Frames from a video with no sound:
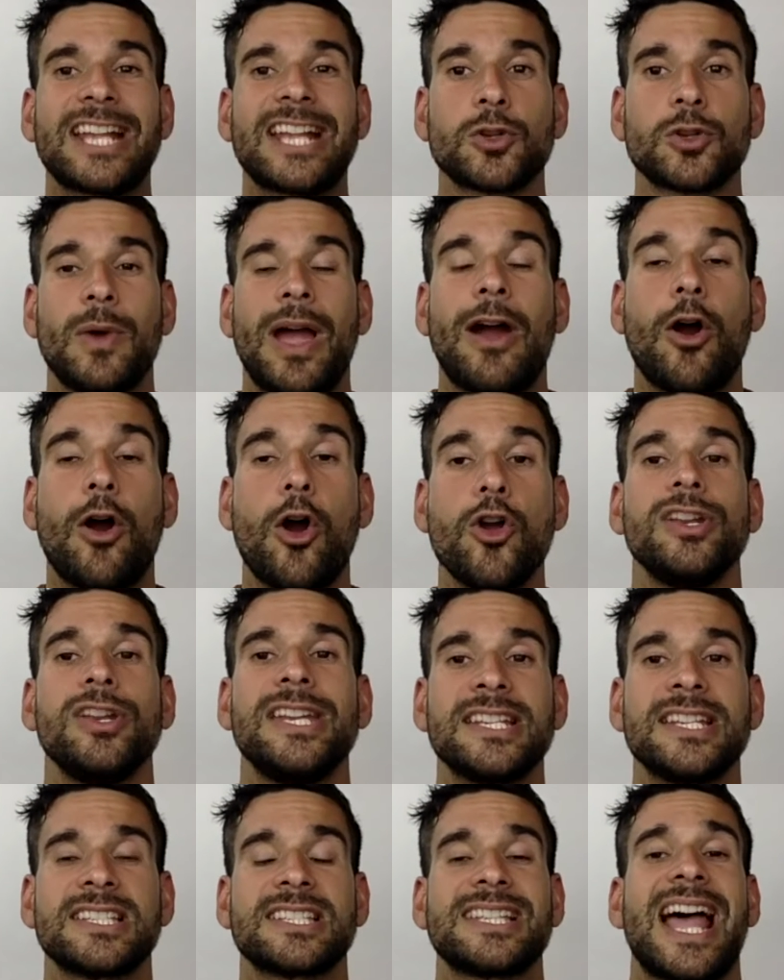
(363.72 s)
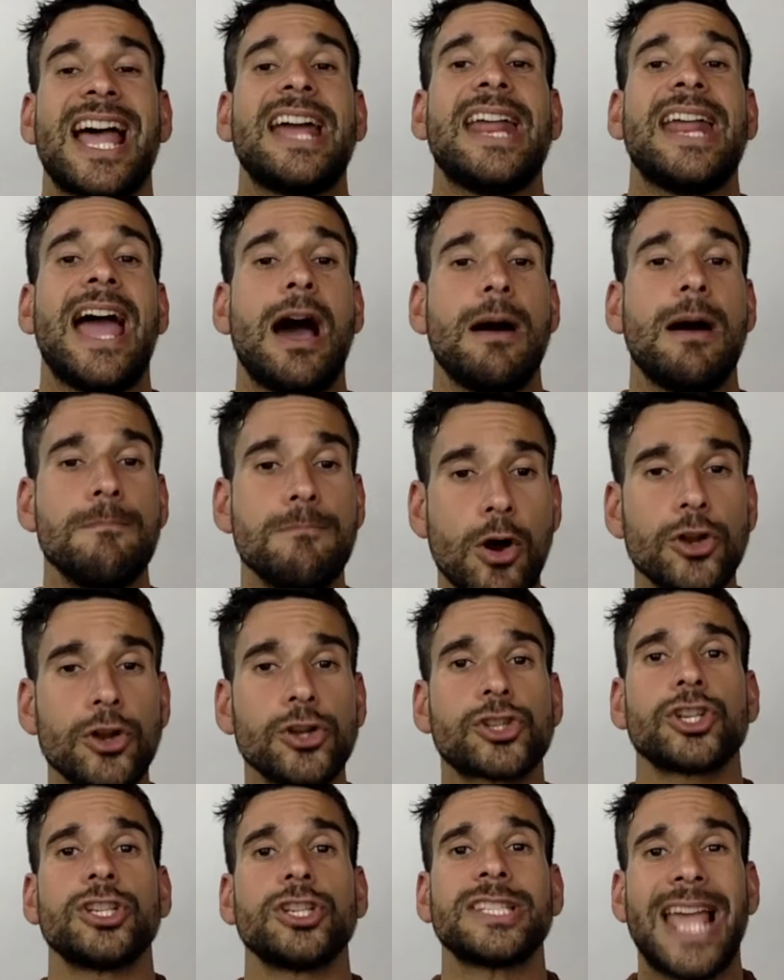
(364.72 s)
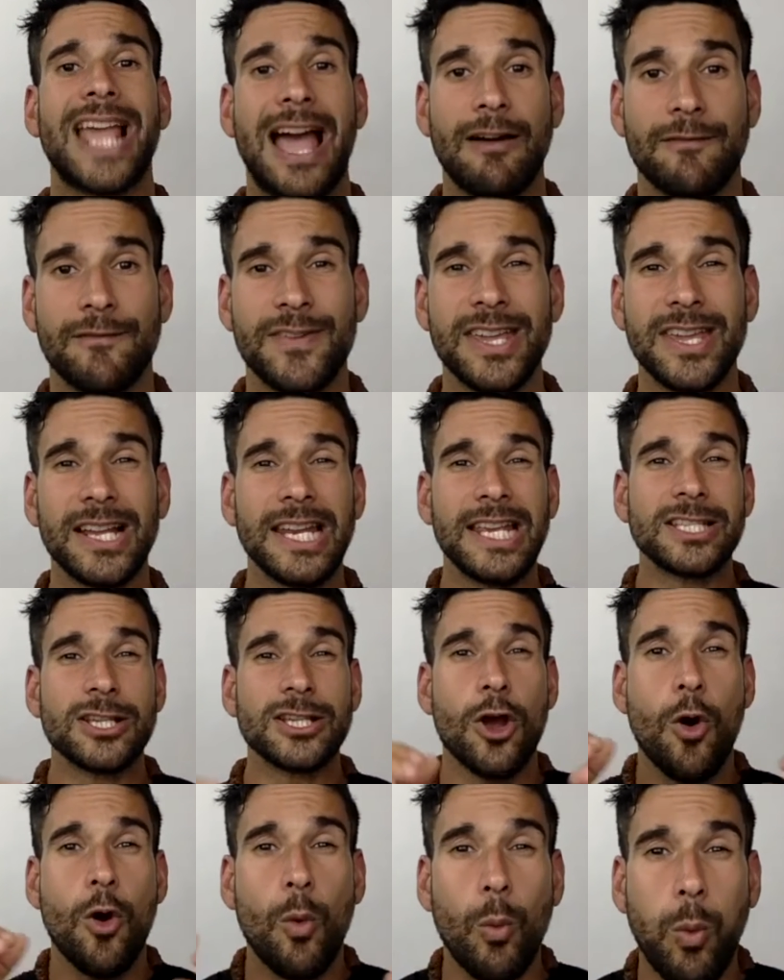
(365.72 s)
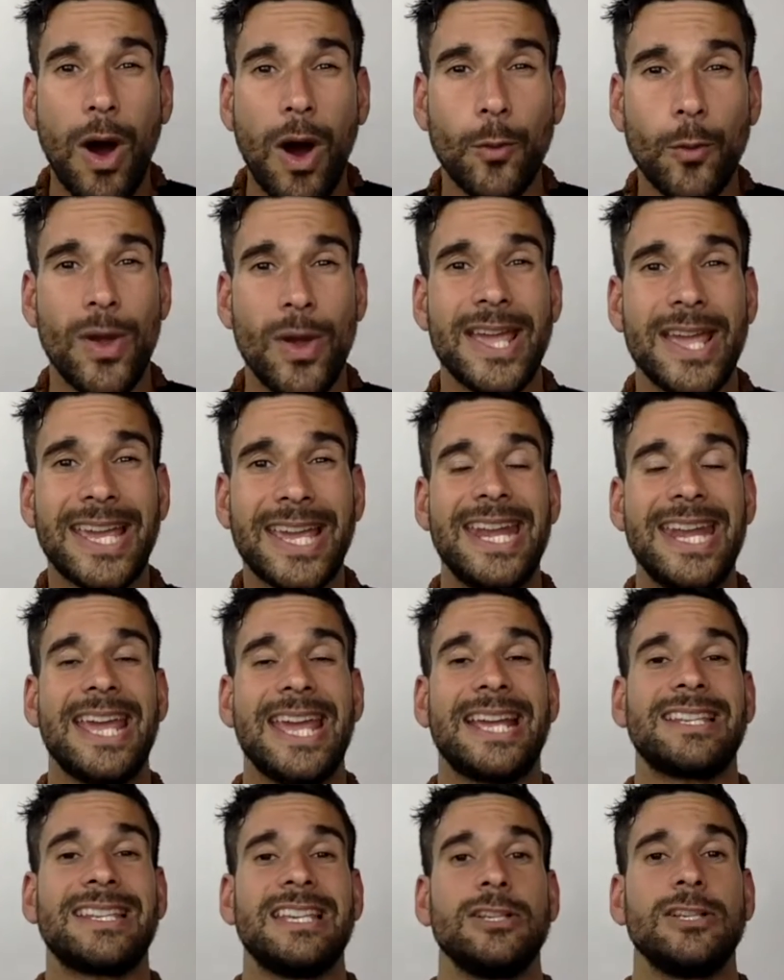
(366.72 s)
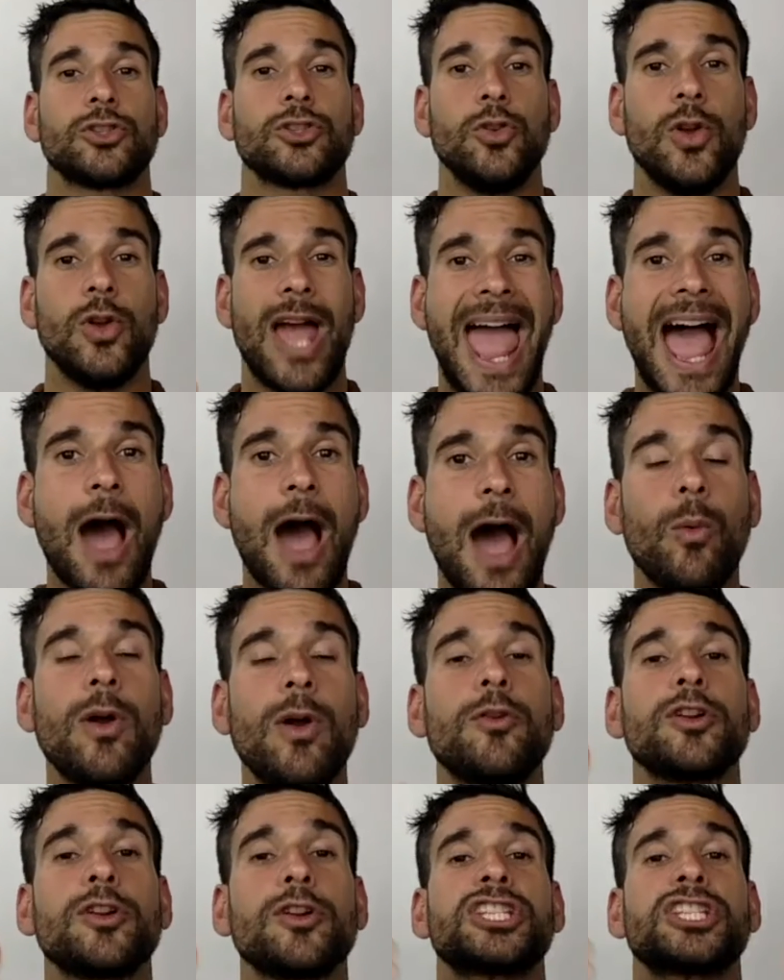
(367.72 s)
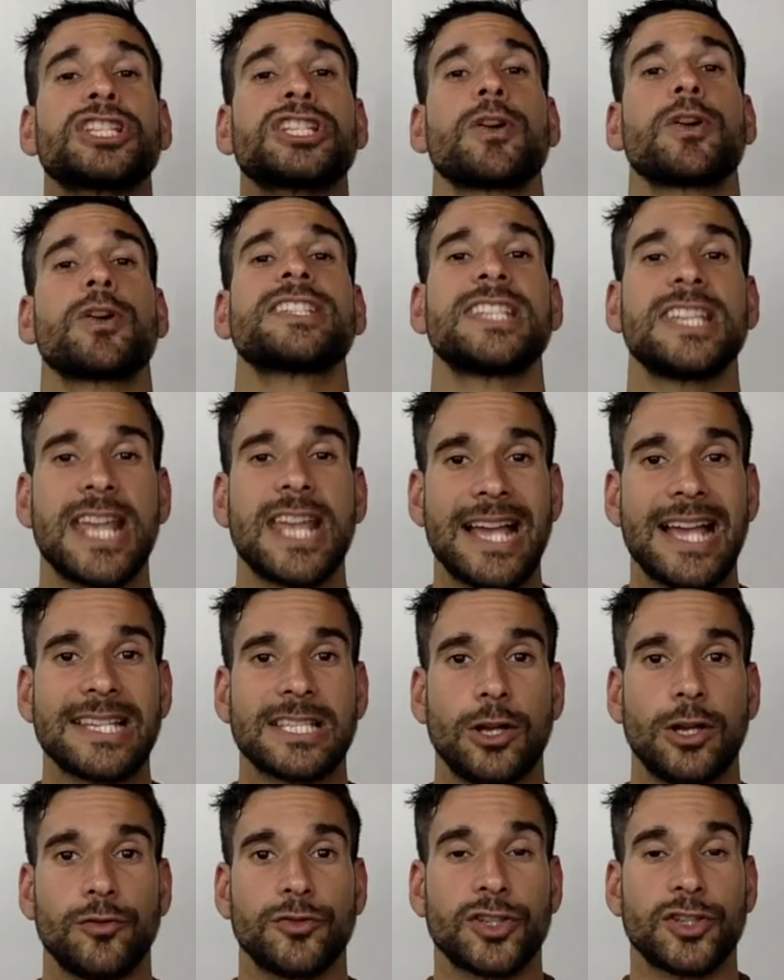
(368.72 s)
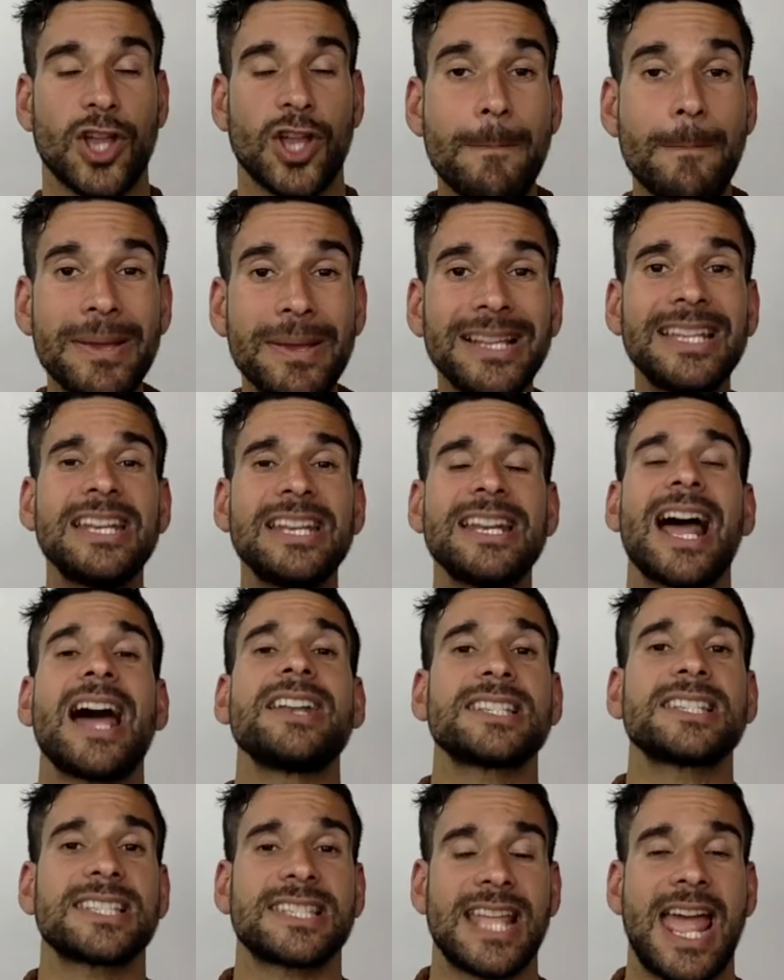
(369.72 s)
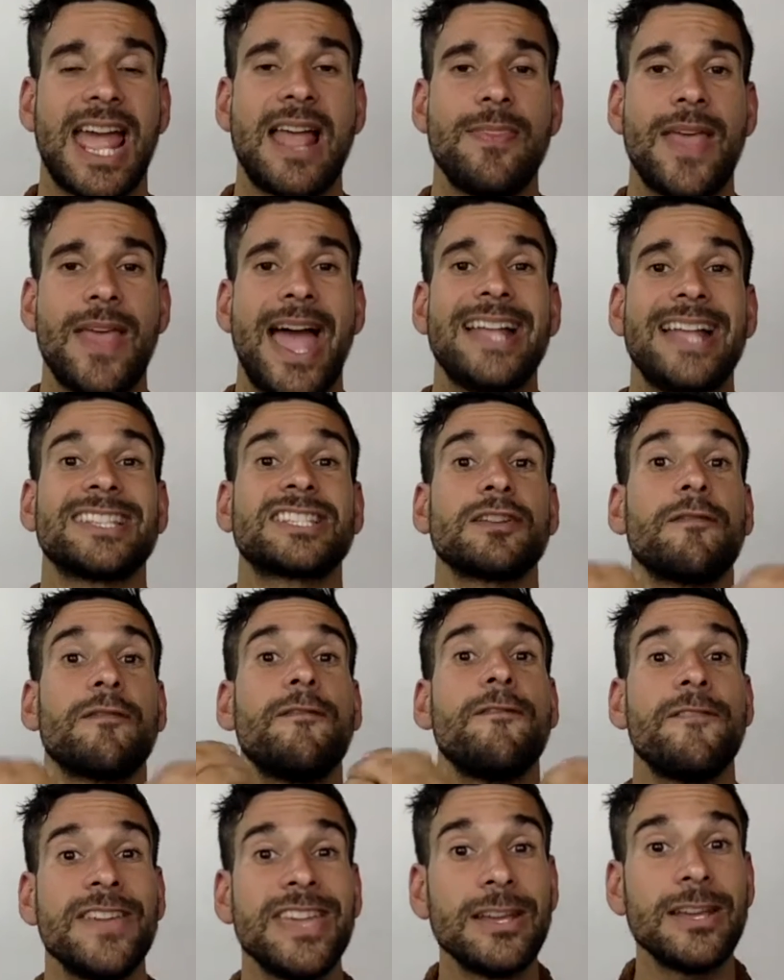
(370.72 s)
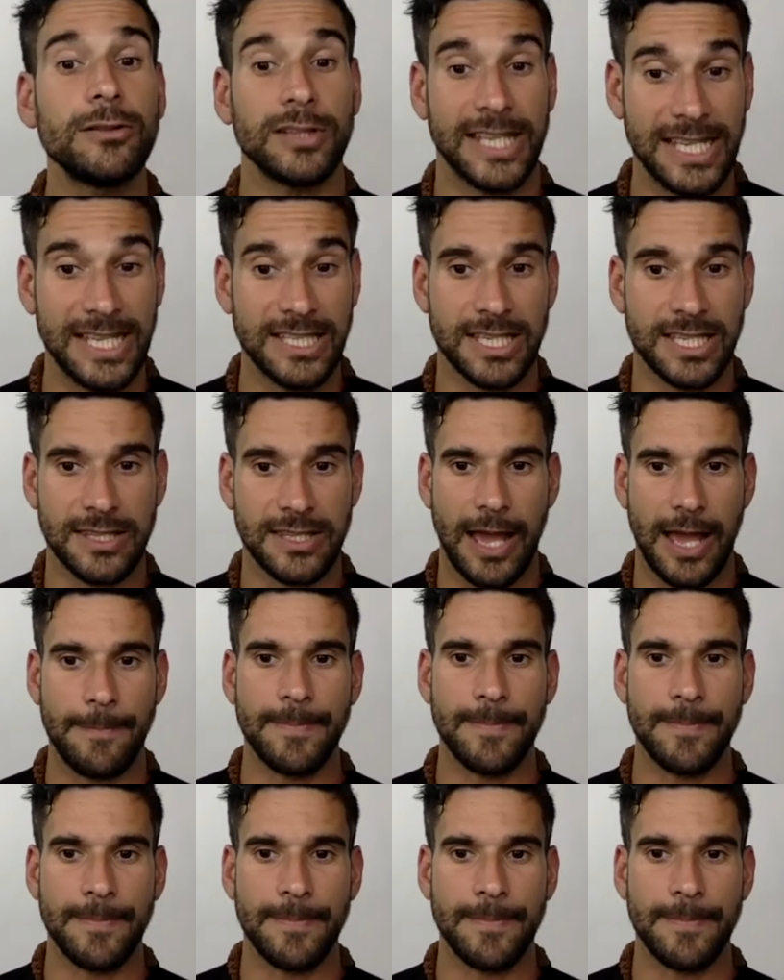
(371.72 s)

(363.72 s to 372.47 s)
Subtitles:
to our own inner state, our emotions, our feelings, what we're connecting to, how we're expressing ourselves. So our ability to understand that and to feel into that.